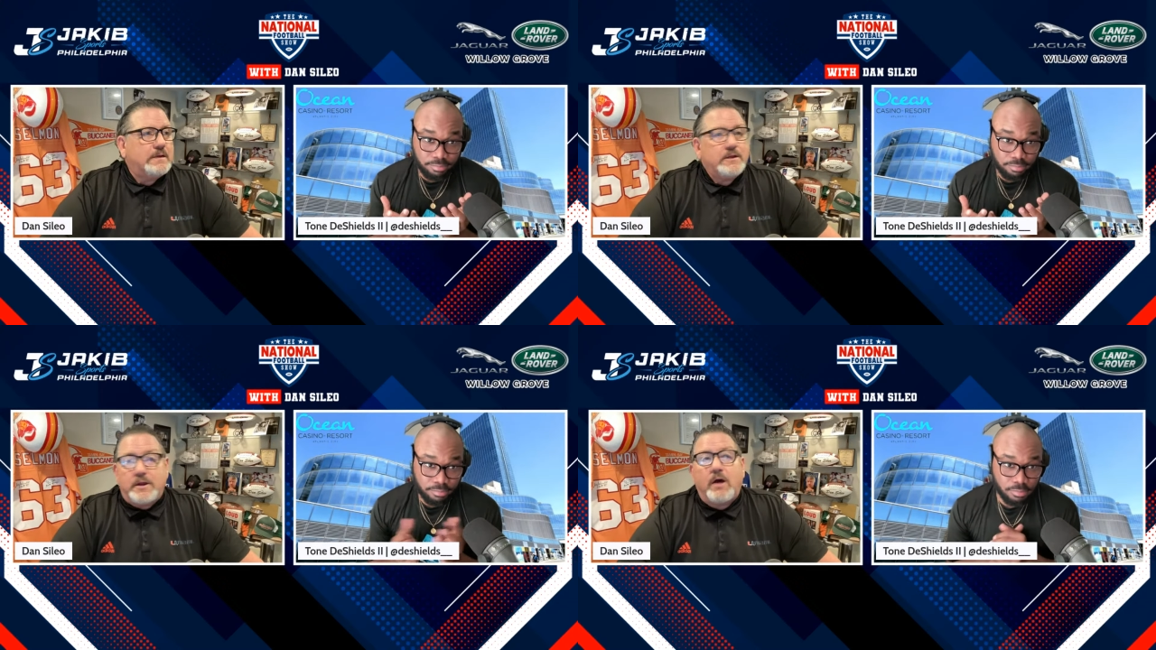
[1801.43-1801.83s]

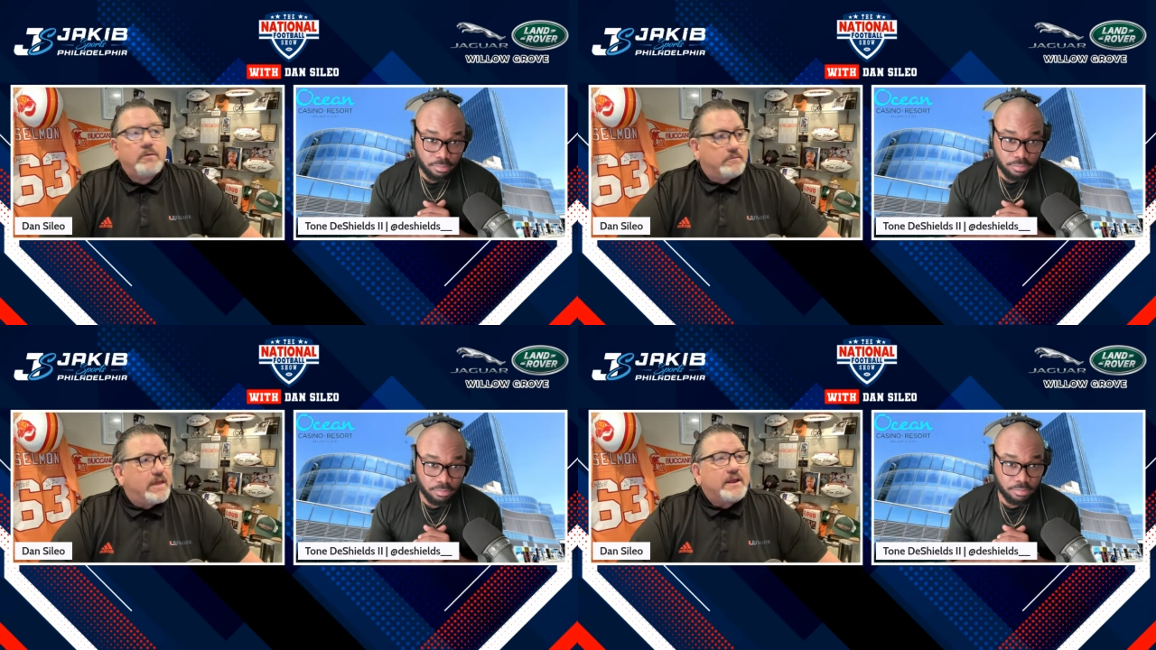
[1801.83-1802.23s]
Speaker 1: You know,
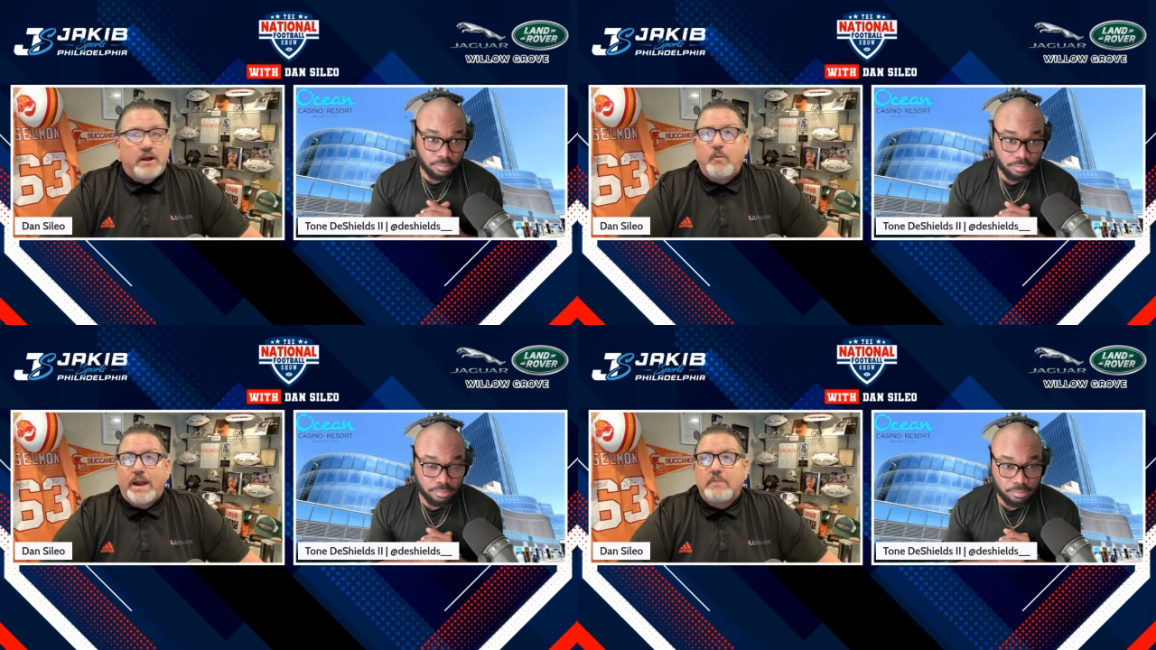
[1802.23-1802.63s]
th- you know
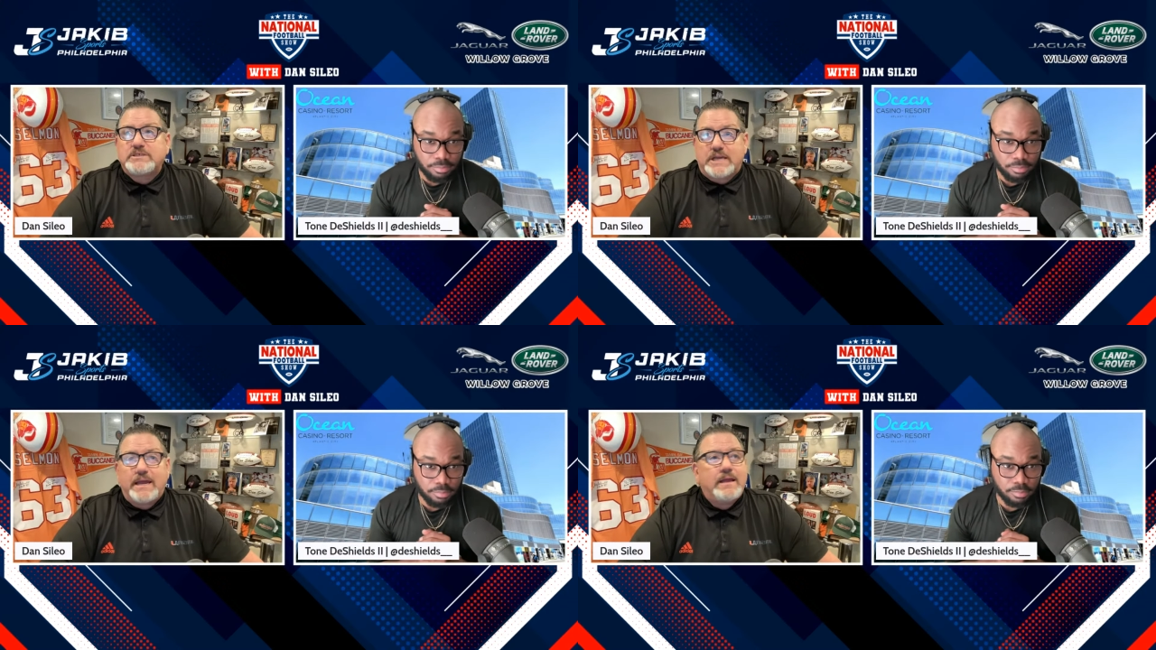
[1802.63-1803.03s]
what I would
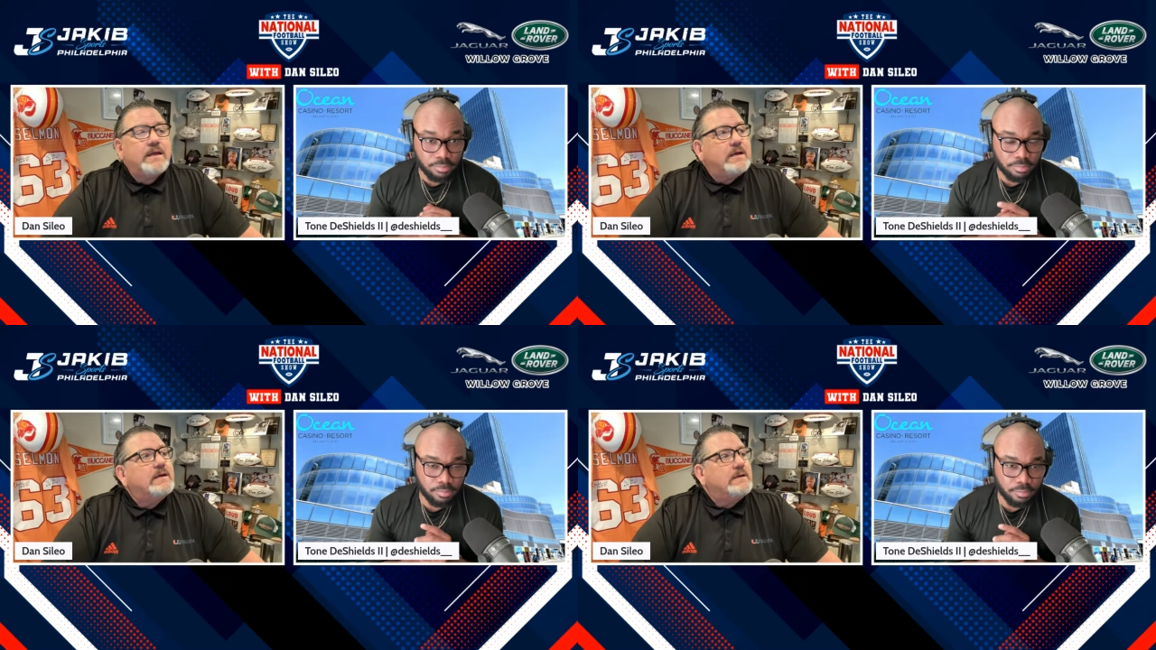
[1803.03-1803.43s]
say
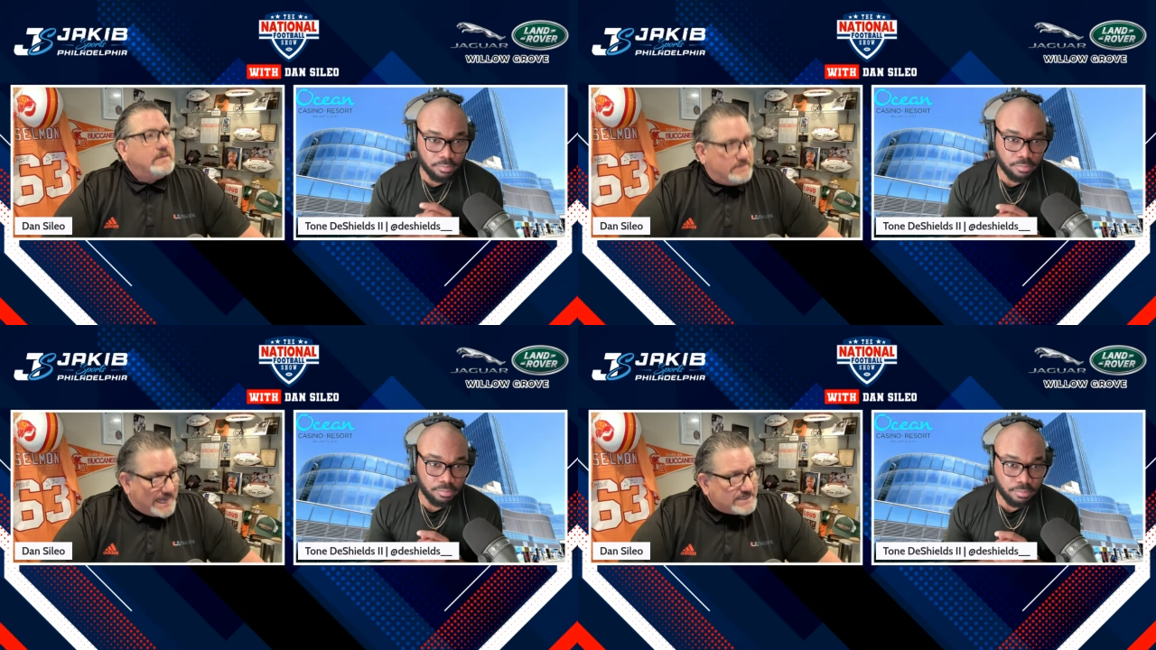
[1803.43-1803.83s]

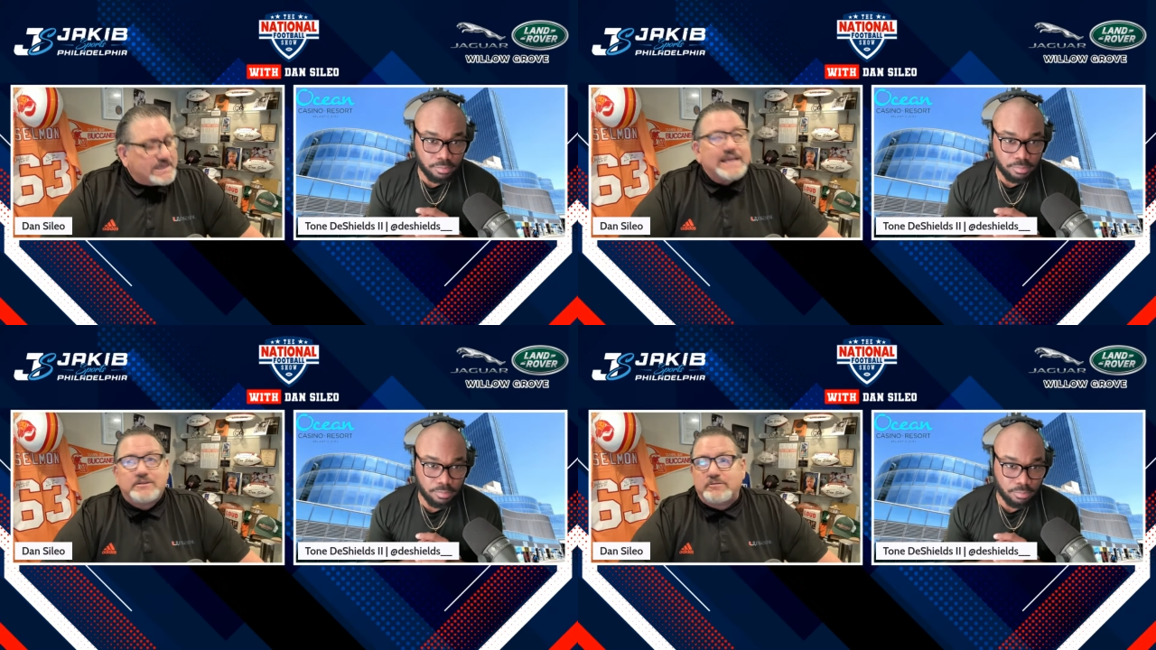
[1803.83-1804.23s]
that
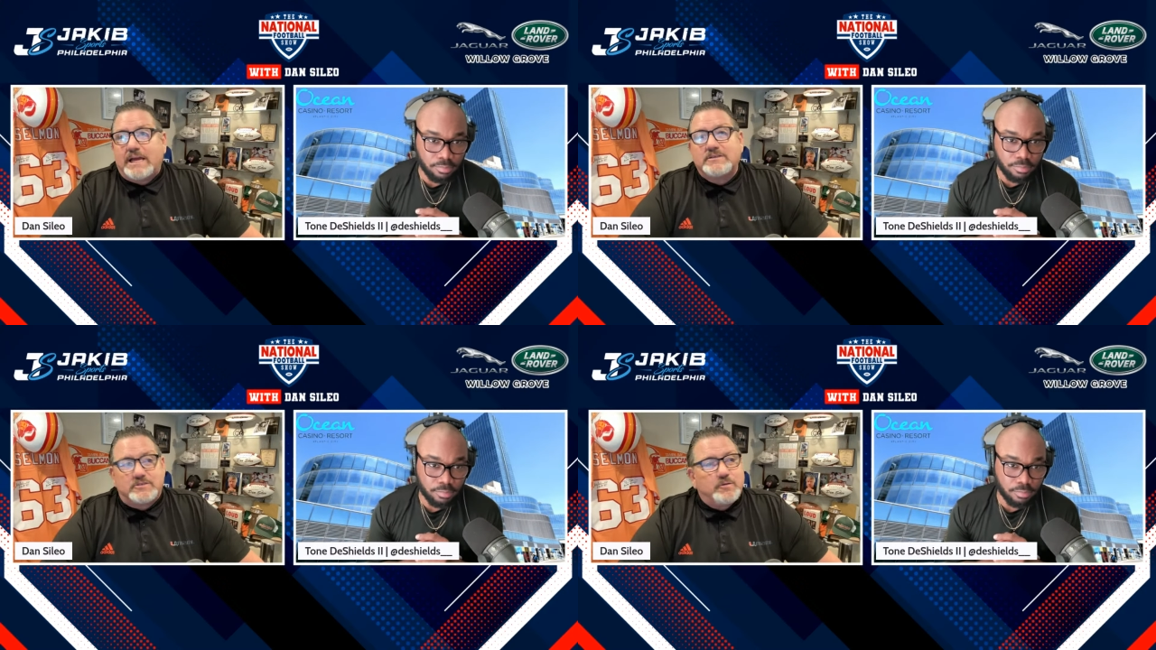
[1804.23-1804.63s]
that
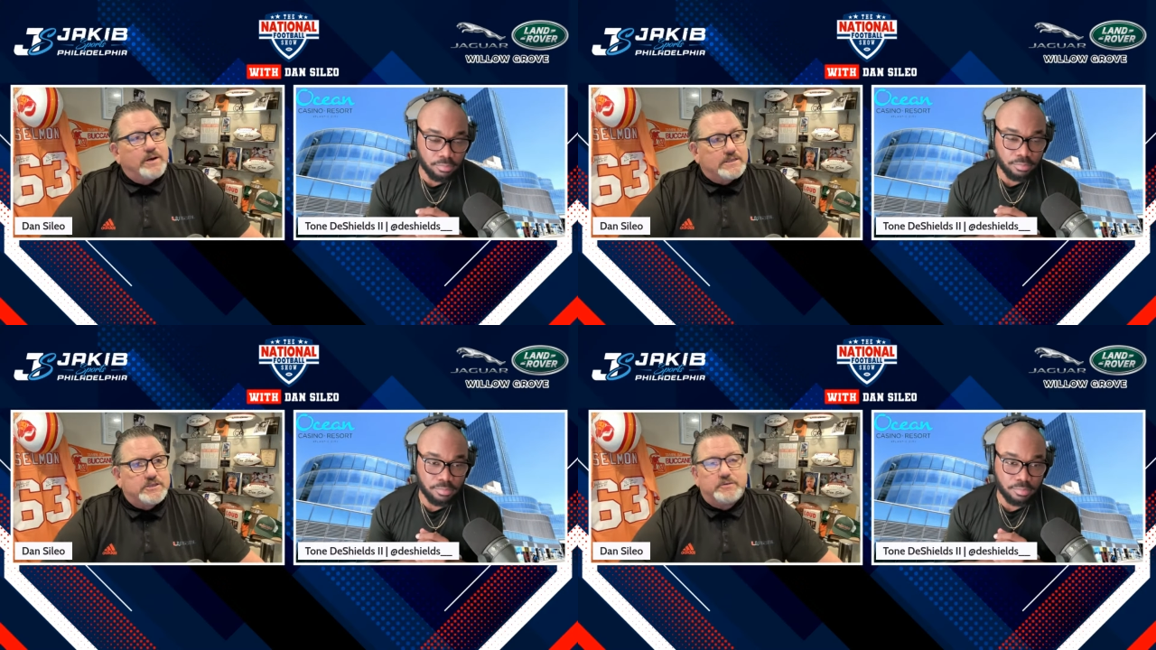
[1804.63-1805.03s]

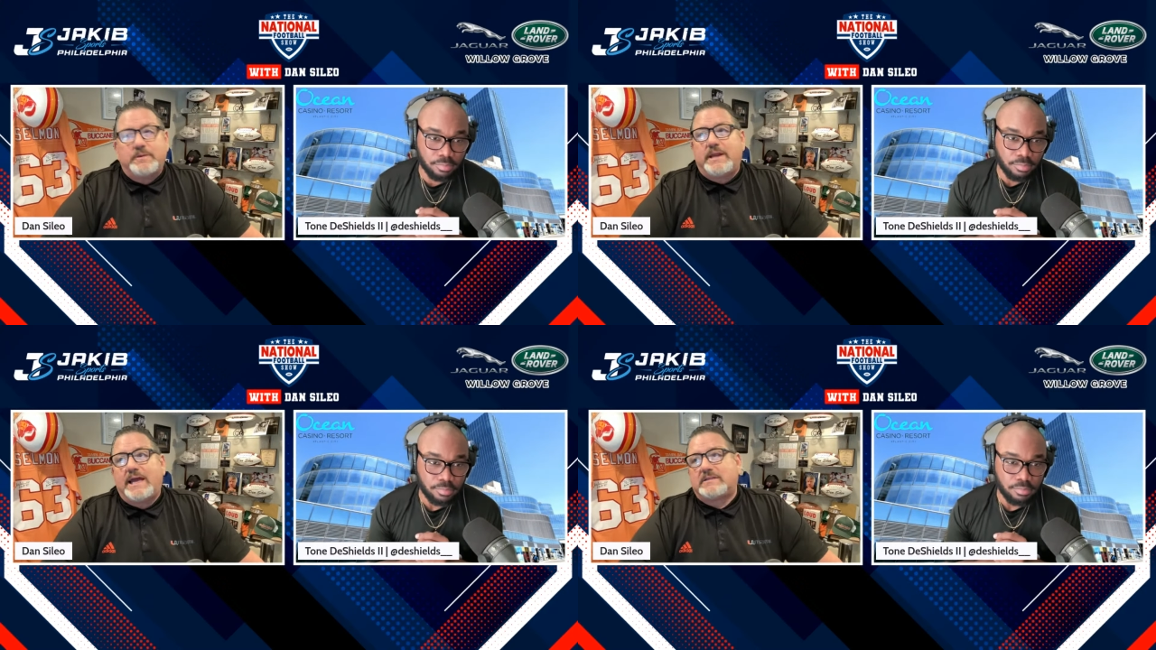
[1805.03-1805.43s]
2022
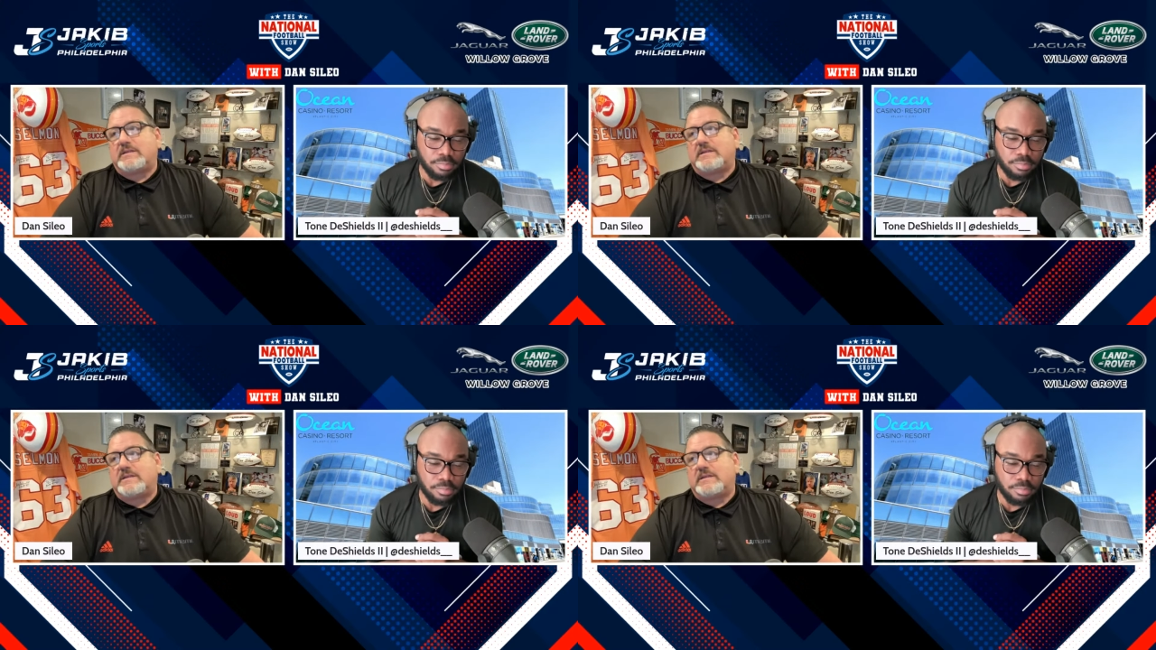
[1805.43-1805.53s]
and that